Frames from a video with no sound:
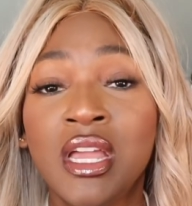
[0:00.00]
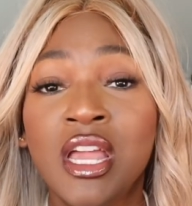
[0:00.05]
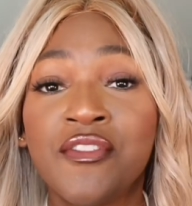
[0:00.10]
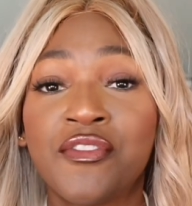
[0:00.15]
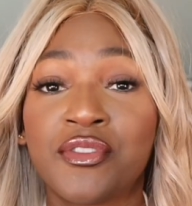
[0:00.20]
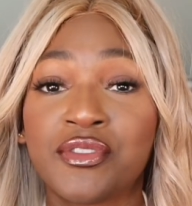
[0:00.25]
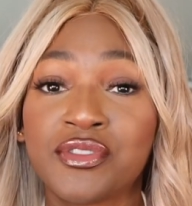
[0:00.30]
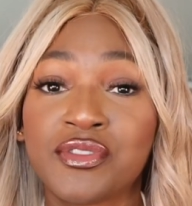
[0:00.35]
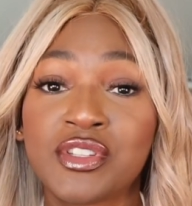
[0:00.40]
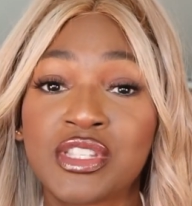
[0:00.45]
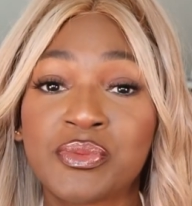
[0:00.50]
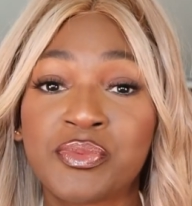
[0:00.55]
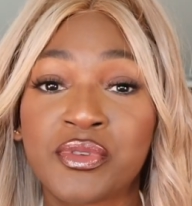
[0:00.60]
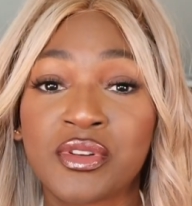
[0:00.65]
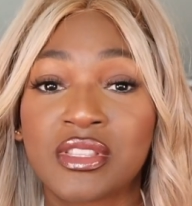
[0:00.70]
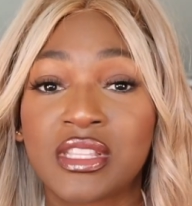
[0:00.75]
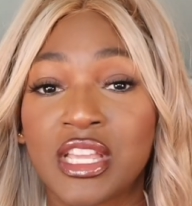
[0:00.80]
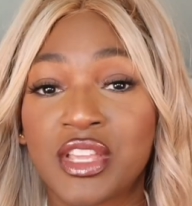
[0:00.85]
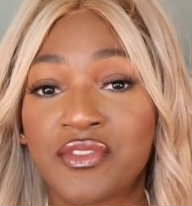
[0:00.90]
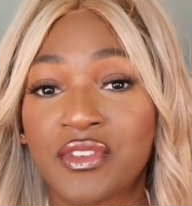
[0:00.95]
If you're a returning
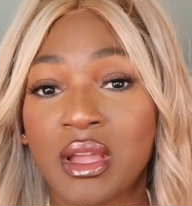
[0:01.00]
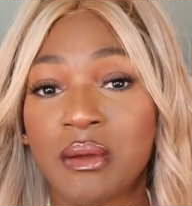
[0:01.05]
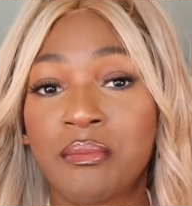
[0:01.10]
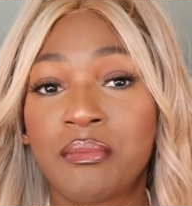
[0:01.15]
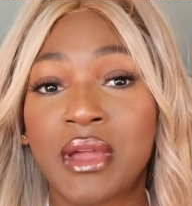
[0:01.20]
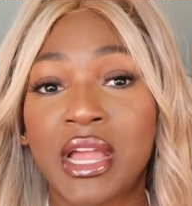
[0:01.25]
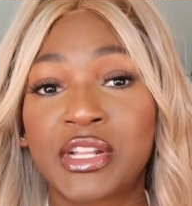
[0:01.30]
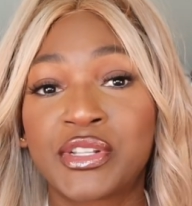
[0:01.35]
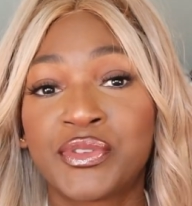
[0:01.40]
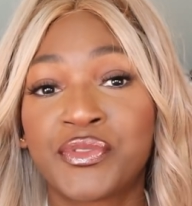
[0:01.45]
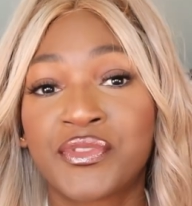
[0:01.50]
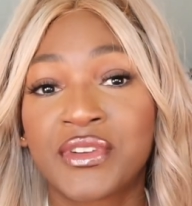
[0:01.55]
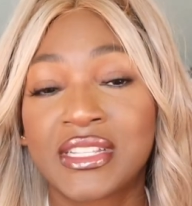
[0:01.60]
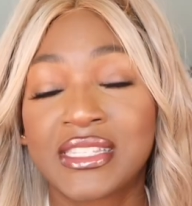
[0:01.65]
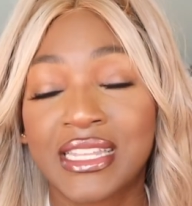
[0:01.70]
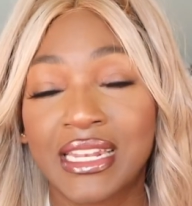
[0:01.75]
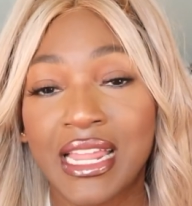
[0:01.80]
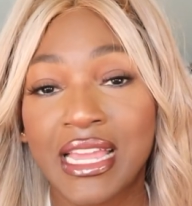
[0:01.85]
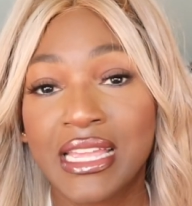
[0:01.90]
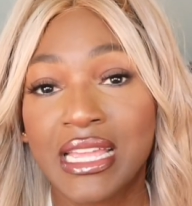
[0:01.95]
supporter, thank you for coming back. Don't
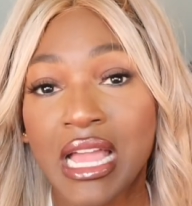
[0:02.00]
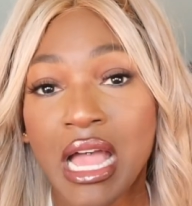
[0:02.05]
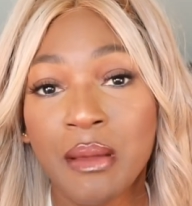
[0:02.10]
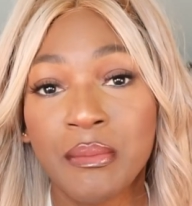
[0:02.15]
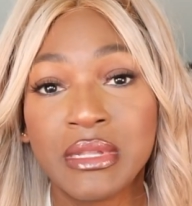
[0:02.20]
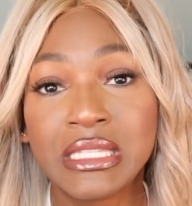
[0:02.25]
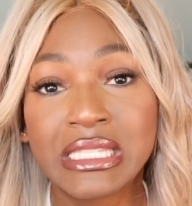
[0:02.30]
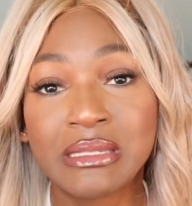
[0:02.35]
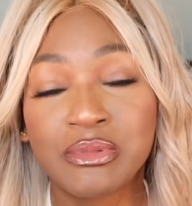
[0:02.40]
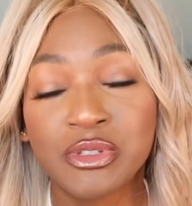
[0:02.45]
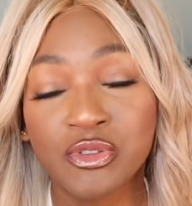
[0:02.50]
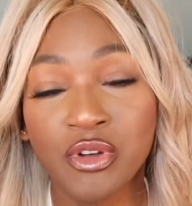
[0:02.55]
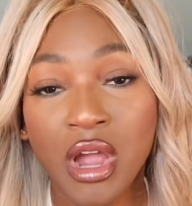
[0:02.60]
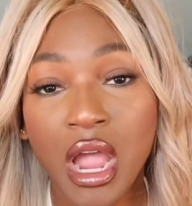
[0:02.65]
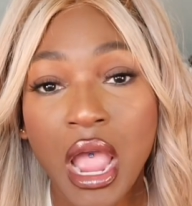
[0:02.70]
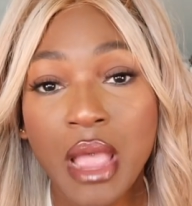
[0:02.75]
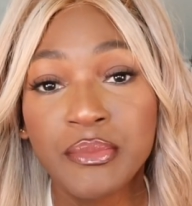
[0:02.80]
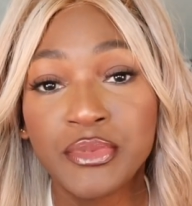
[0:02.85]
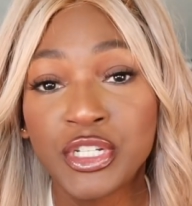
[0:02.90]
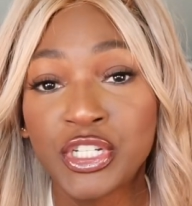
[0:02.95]
forget to like, comment,
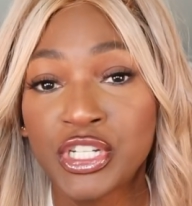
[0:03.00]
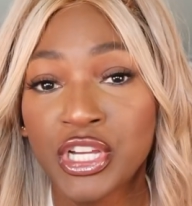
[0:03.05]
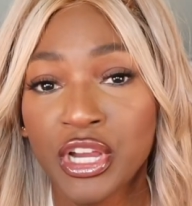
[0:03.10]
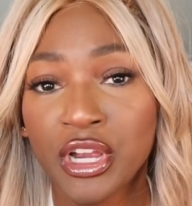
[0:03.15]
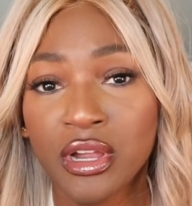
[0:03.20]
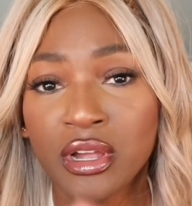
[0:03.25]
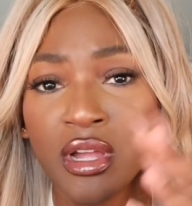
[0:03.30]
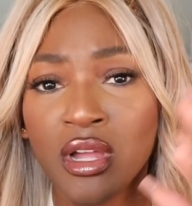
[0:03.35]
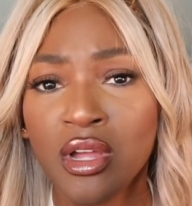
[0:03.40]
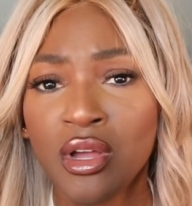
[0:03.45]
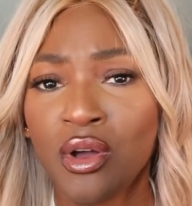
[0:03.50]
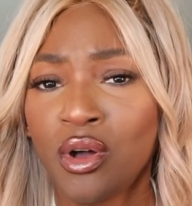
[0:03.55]
subscribe, share.